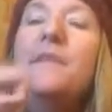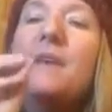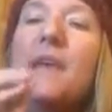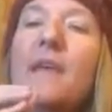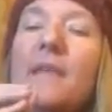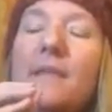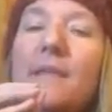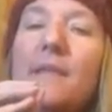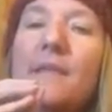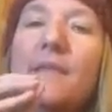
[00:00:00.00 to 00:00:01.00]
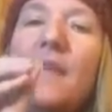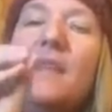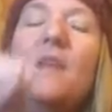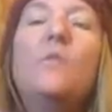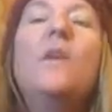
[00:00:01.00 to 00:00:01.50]
The
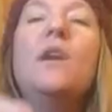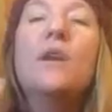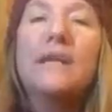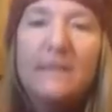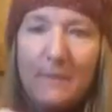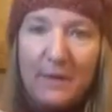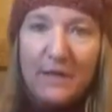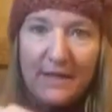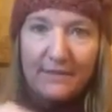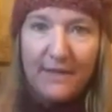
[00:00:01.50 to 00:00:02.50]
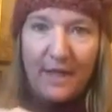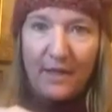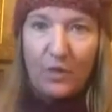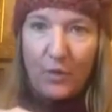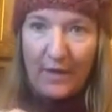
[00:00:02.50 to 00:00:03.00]
thing that we are experiencing
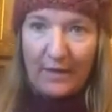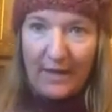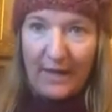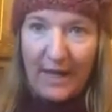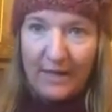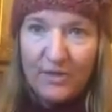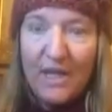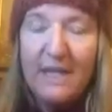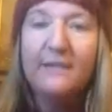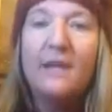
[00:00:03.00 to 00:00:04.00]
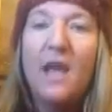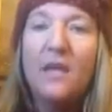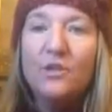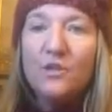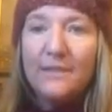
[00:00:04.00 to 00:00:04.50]
in Aquarian age is
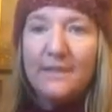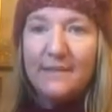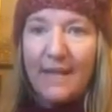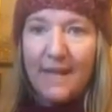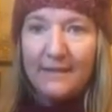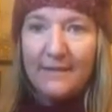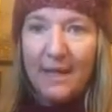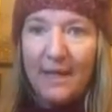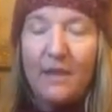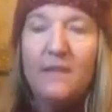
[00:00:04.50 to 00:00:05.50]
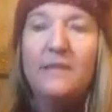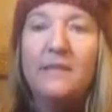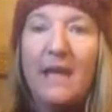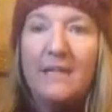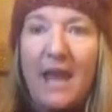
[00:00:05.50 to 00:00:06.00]
understanding the
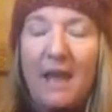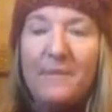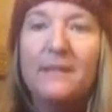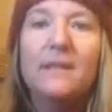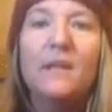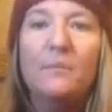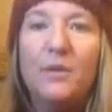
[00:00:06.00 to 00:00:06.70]
dynamics and the